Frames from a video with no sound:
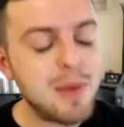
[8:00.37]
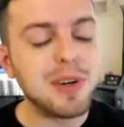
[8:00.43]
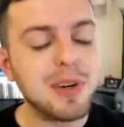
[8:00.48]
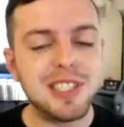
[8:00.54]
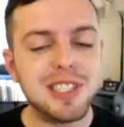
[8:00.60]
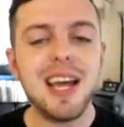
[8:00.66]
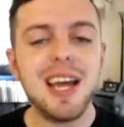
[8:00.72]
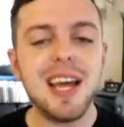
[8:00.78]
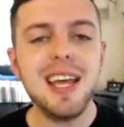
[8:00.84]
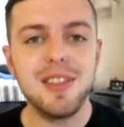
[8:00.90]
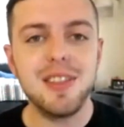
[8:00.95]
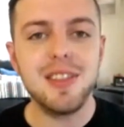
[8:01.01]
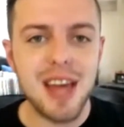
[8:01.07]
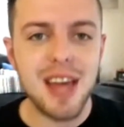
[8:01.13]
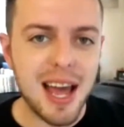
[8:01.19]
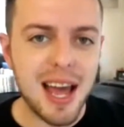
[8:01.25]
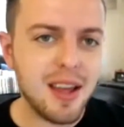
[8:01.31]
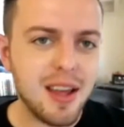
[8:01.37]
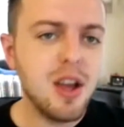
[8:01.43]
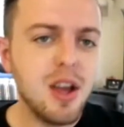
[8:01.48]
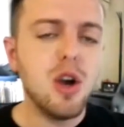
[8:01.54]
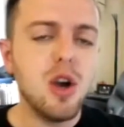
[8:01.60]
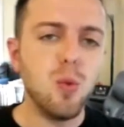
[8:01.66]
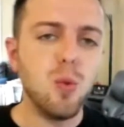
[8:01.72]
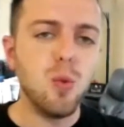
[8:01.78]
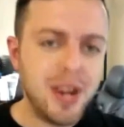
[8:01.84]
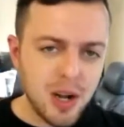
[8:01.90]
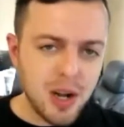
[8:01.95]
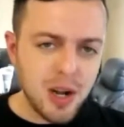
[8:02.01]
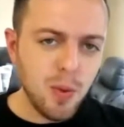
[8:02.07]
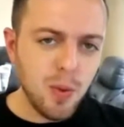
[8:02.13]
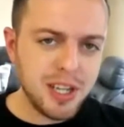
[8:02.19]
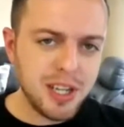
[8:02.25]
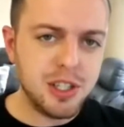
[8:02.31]
They were saying that we
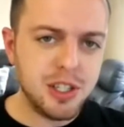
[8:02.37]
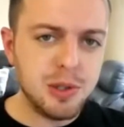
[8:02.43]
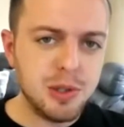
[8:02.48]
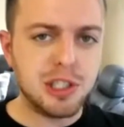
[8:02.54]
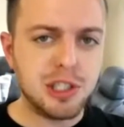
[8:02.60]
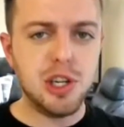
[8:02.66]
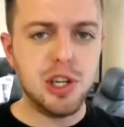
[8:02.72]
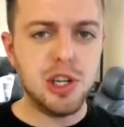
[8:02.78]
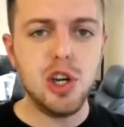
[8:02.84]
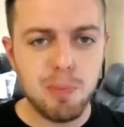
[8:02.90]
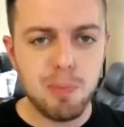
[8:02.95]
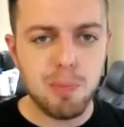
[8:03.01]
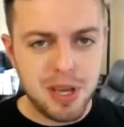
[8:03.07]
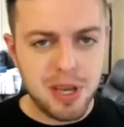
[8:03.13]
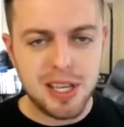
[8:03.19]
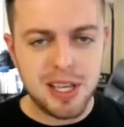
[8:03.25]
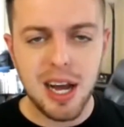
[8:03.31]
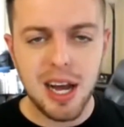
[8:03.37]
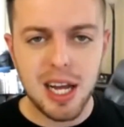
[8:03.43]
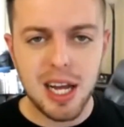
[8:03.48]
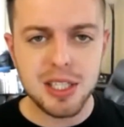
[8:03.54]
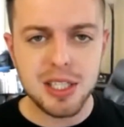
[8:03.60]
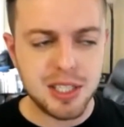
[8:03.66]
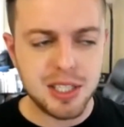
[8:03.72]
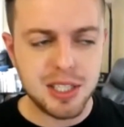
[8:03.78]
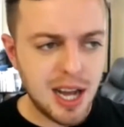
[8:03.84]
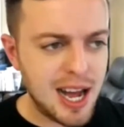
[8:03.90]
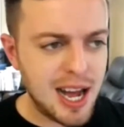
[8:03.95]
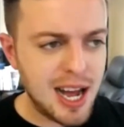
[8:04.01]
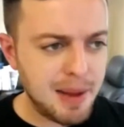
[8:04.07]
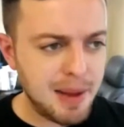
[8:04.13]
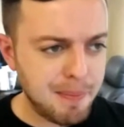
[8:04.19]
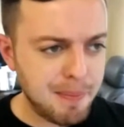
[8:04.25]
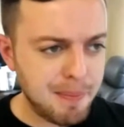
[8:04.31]
don't want to do Zoom because
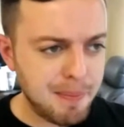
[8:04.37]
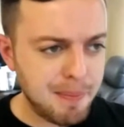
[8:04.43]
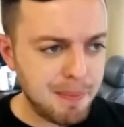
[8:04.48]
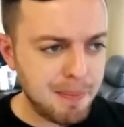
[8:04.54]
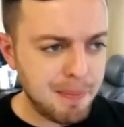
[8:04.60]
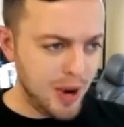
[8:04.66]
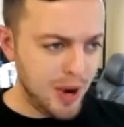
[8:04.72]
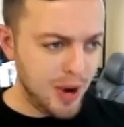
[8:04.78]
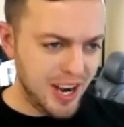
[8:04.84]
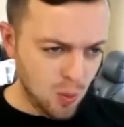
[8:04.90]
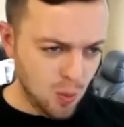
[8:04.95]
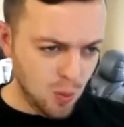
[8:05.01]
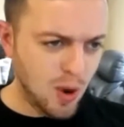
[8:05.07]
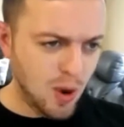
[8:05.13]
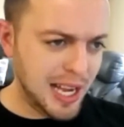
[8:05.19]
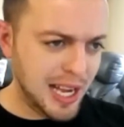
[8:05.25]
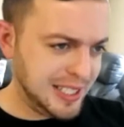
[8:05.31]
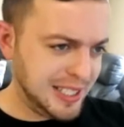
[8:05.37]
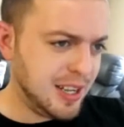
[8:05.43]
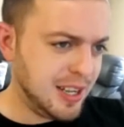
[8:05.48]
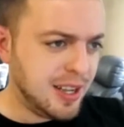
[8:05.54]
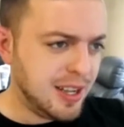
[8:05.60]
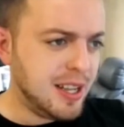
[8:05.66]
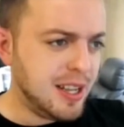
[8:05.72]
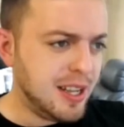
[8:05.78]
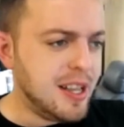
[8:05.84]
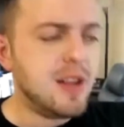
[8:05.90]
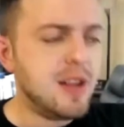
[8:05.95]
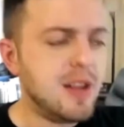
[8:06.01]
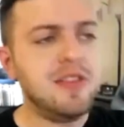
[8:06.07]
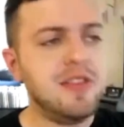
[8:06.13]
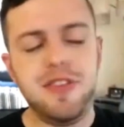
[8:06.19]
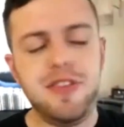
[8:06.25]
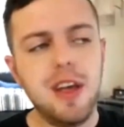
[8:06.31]
we don't want...
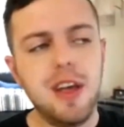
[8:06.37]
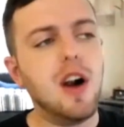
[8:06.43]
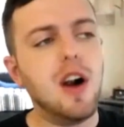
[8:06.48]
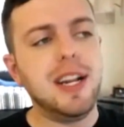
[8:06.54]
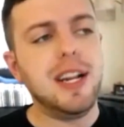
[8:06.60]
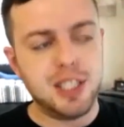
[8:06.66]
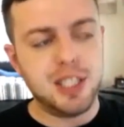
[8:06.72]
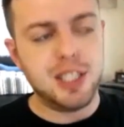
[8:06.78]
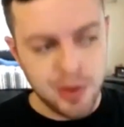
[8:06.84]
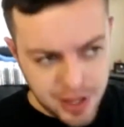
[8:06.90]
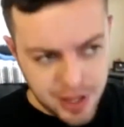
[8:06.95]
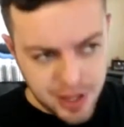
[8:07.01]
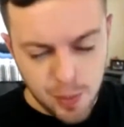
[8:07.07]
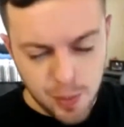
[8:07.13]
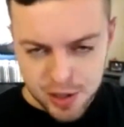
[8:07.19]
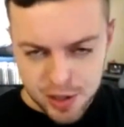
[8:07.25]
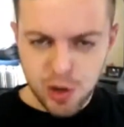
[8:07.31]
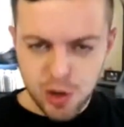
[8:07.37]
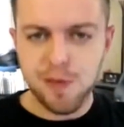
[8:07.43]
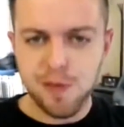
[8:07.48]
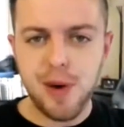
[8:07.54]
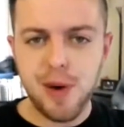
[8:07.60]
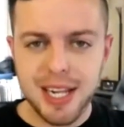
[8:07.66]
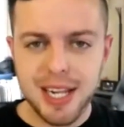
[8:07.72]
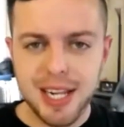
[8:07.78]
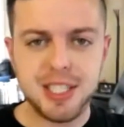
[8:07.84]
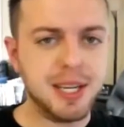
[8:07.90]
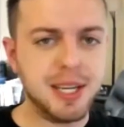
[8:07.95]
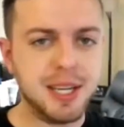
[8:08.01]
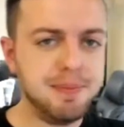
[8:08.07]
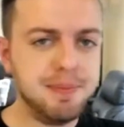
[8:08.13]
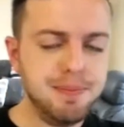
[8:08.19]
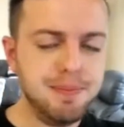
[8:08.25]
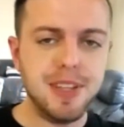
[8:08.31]
All right, so the original
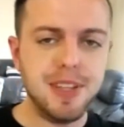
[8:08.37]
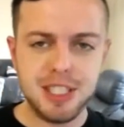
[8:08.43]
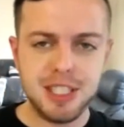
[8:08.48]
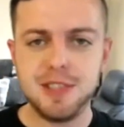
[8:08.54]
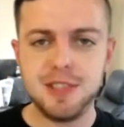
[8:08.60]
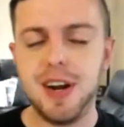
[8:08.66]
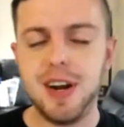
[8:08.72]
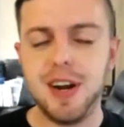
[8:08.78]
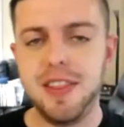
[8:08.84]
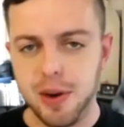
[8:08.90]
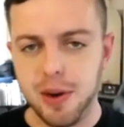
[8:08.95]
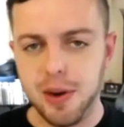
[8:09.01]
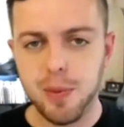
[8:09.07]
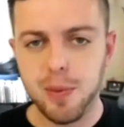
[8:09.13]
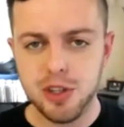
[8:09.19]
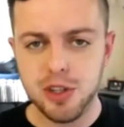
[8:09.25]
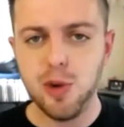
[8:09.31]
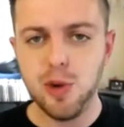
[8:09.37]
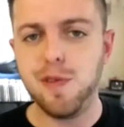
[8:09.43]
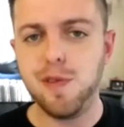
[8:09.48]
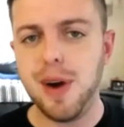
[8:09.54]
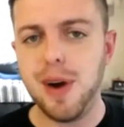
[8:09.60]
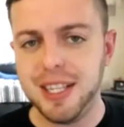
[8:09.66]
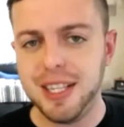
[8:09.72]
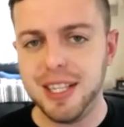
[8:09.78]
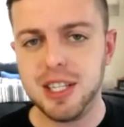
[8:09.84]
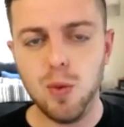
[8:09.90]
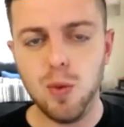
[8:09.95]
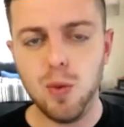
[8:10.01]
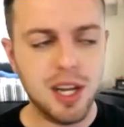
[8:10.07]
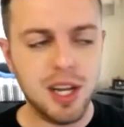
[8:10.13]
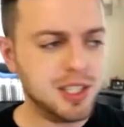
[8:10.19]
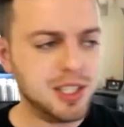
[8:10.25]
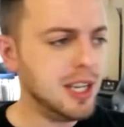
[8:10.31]
phrasing, this is funny, the original
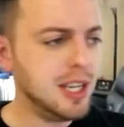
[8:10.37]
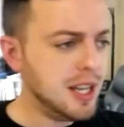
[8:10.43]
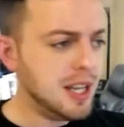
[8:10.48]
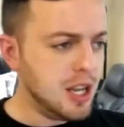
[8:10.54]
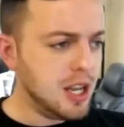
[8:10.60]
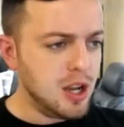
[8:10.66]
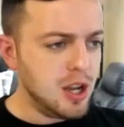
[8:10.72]
phrasing was,